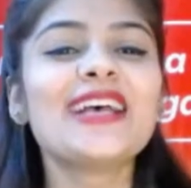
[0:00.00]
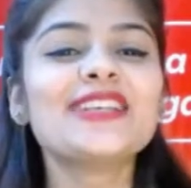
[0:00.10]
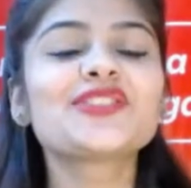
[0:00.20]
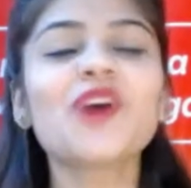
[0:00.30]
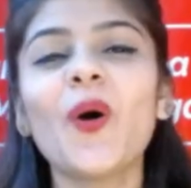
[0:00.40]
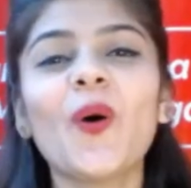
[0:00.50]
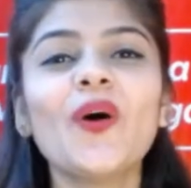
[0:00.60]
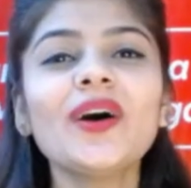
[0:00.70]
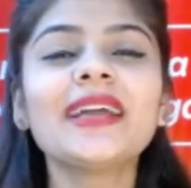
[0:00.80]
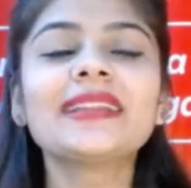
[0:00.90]

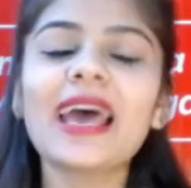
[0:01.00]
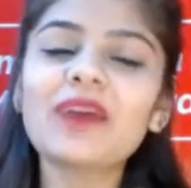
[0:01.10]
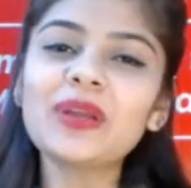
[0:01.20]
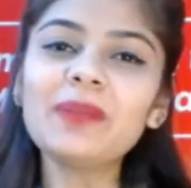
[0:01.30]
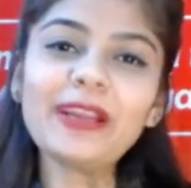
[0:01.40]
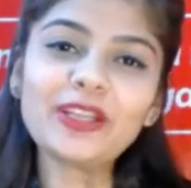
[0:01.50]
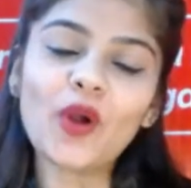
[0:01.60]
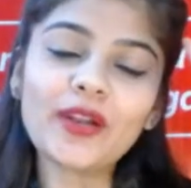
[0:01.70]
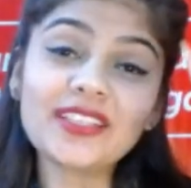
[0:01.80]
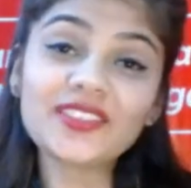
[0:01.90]
So, there will be
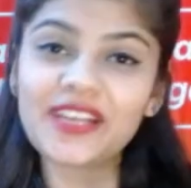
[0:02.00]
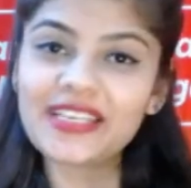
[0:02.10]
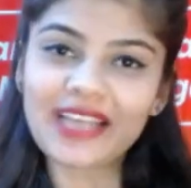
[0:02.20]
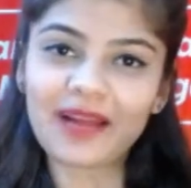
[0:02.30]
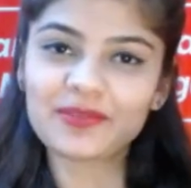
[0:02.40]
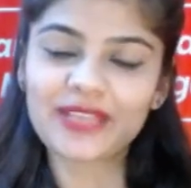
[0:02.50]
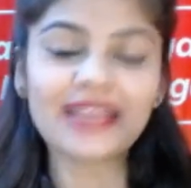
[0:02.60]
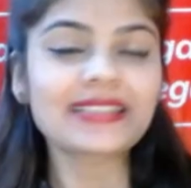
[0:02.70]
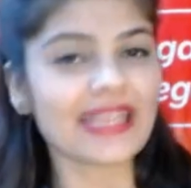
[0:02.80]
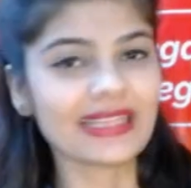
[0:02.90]
total 3
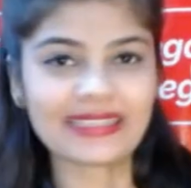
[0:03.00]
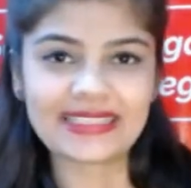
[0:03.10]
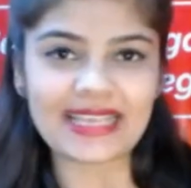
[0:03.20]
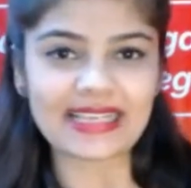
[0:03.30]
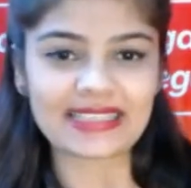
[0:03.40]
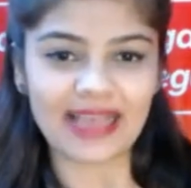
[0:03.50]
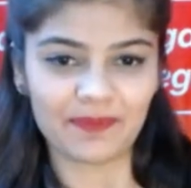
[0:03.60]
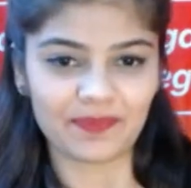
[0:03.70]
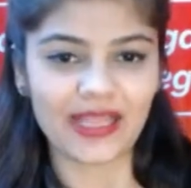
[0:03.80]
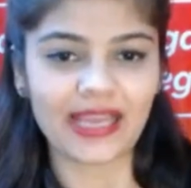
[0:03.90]
subjects in this exam.
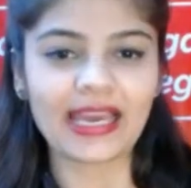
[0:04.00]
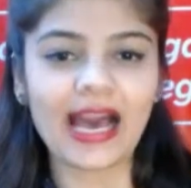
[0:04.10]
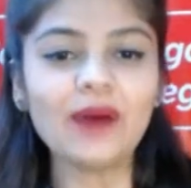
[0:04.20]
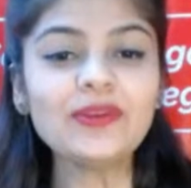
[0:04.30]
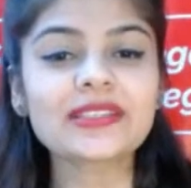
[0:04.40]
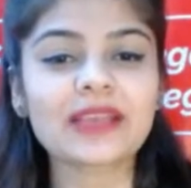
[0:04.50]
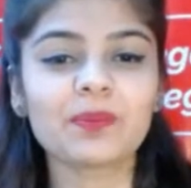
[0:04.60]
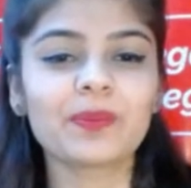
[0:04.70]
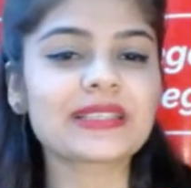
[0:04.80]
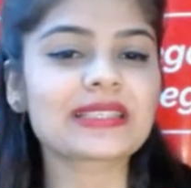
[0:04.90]
Accounts,
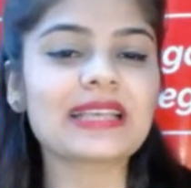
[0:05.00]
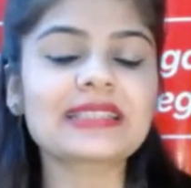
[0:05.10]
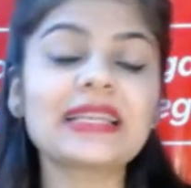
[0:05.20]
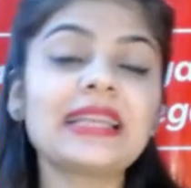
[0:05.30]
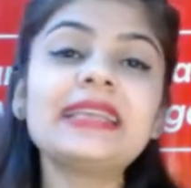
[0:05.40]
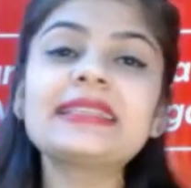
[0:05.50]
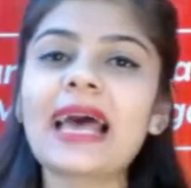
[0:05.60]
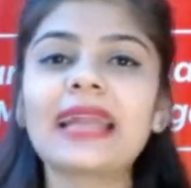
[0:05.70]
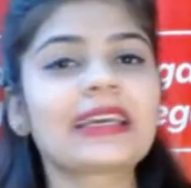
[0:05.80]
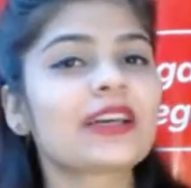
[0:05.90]
business studies
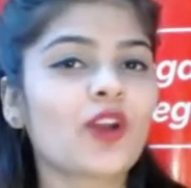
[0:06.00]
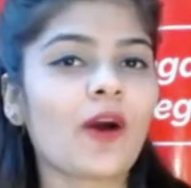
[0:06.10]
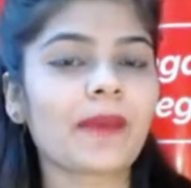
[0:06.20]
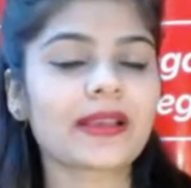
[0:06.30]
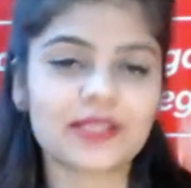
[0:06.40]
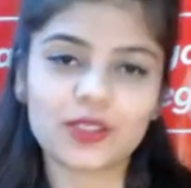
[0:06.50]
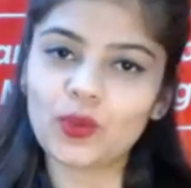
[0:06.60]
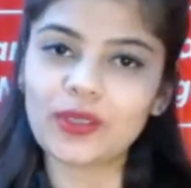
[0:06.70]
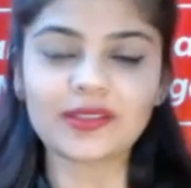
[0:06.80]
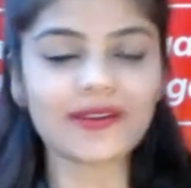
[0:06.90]
and economics.
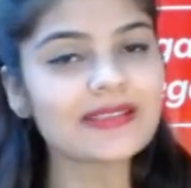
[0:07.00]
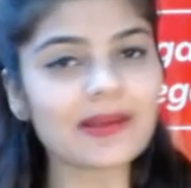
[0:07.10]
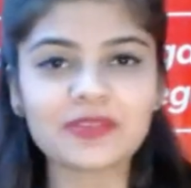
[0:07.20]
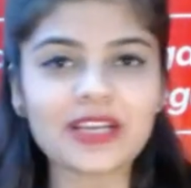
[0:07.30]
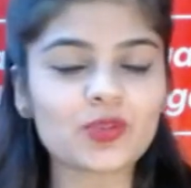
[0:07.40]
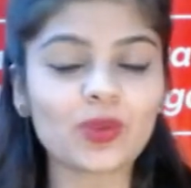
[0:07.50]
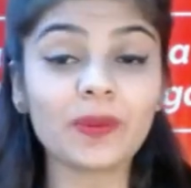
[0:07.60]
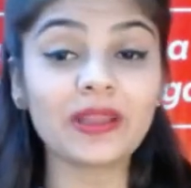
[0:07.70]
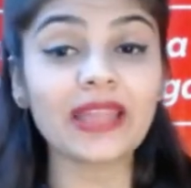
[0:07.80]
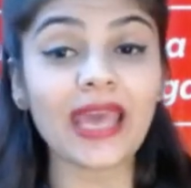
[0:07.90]
Total 3 subjects will
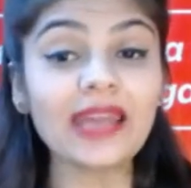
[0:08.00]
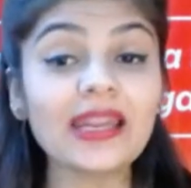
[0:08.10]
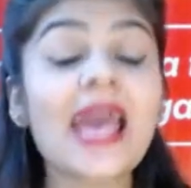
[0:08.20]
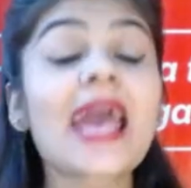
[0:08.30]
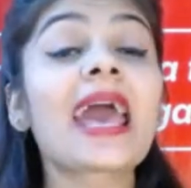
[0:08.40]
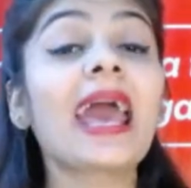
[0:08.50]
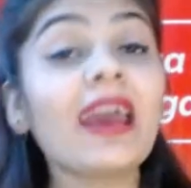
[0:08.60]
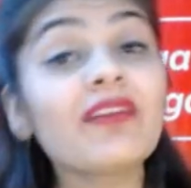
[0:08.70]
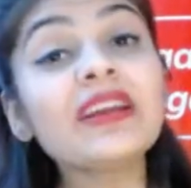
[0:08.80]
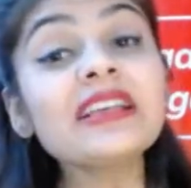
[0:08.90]
be there.
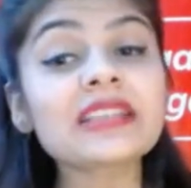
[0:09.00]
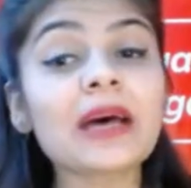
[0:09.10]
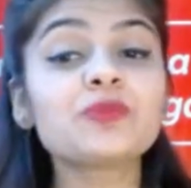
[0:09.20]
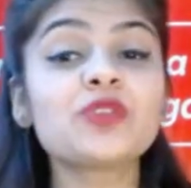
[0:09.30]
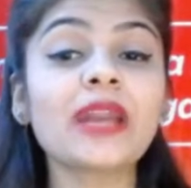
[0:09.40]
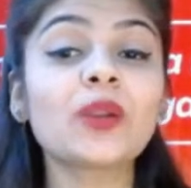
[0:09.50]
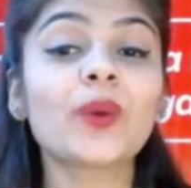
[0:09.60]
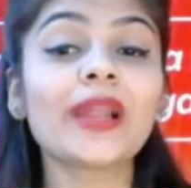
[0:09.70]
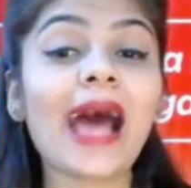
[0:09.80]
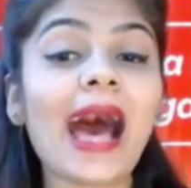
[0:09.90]
Every subject
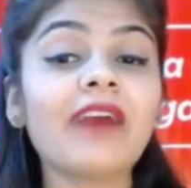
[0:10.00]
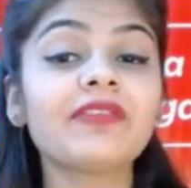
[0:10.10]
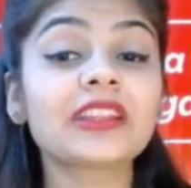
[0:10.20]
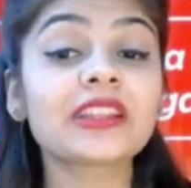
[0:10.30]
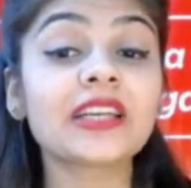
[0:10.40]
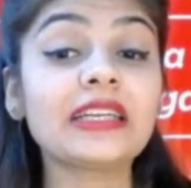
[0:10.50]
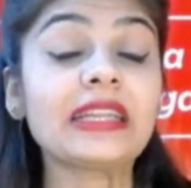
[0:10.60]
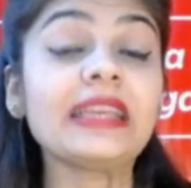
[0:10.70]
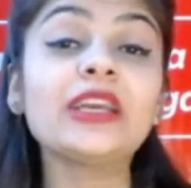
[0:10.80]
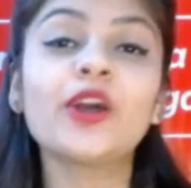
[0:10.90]
will have
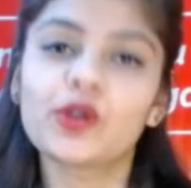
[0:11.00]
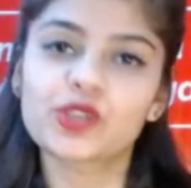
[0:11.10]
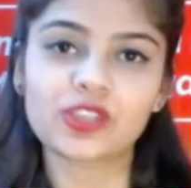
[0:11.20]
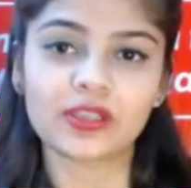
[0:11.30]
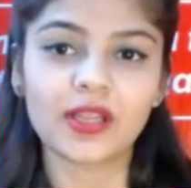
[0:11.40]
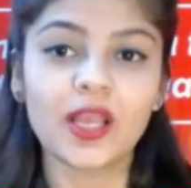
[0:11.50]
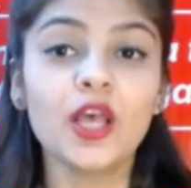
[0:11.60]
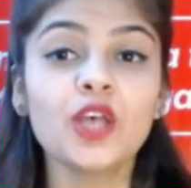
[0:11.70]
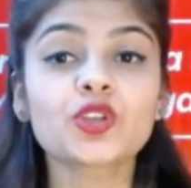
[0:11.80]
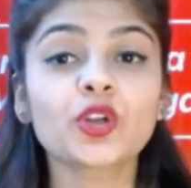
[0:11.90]
30 questions.
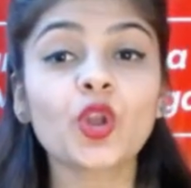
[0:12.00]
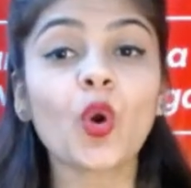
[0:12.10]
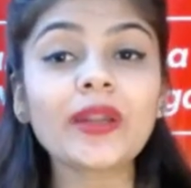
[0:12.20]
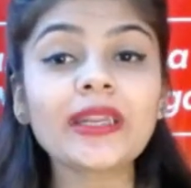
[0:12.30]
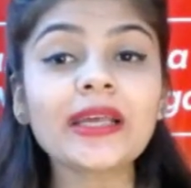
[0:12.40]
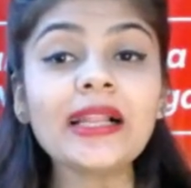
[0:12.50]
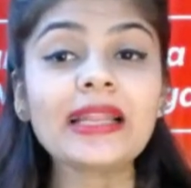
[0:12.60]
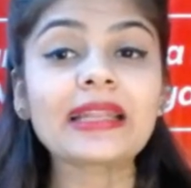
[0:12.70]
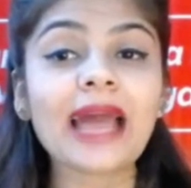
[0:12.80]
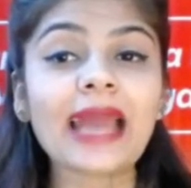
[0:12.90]
So,
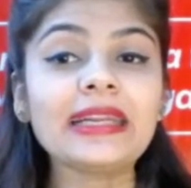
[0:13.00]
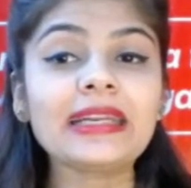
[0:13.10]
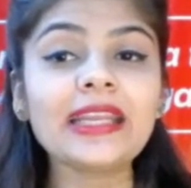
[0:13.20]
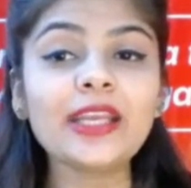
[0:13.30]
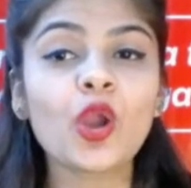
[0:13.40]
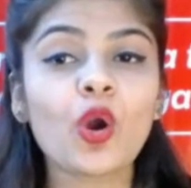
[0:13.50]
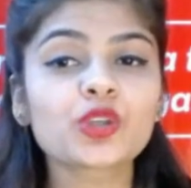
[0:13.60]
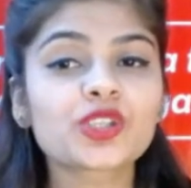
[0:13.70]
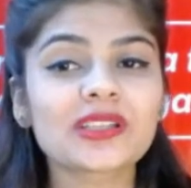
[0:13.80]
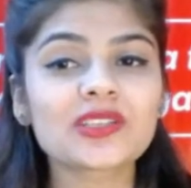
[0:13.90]
total 90
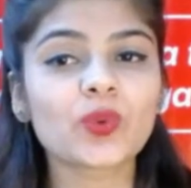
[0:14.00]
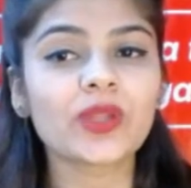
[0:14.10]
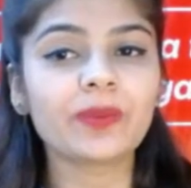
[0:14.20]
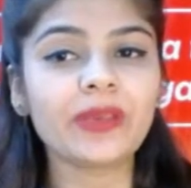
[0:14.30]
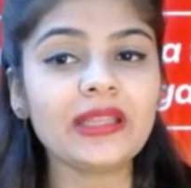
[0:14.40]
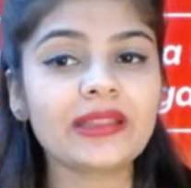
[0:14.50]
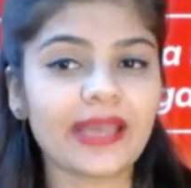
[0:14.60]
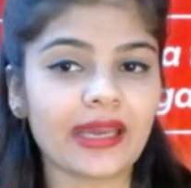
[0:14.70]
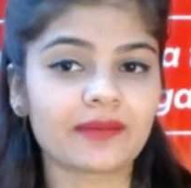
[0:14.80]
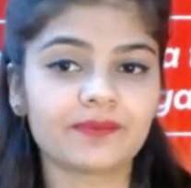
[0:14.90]
questions will be there.